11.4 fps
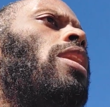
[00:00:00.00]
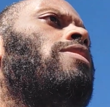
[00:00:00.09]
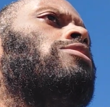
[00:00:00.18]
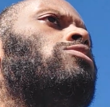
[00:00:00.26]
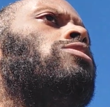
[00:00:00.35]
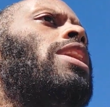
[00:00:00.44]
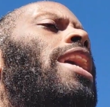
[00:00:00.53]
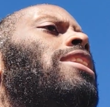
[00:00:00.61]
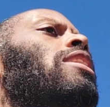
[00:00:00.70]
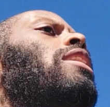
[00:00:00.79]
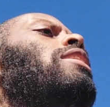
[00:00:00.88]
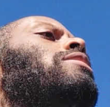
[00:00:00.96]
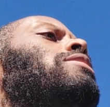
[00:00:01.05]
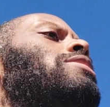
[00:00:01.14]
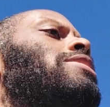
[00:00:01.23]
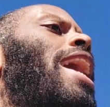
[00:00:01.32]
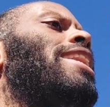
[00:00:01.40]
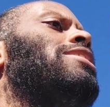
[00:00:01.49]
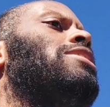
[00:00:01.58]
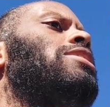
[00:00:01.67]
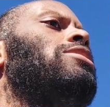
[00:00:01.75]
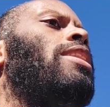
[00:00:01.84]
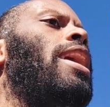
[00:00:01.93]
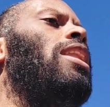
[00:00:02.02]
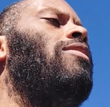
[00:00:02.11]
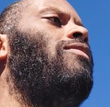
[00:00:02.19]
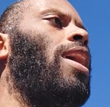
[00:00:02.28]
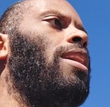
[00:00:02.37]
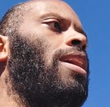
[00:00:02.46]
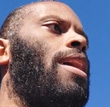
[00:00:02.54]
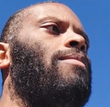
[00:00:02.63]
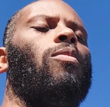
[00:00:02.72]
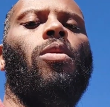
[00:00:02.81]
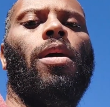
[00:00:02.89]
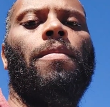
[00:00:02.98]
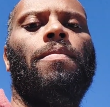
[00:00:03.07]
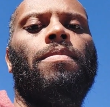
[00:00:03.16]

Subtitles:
others, or did I decide to still elevate everyone?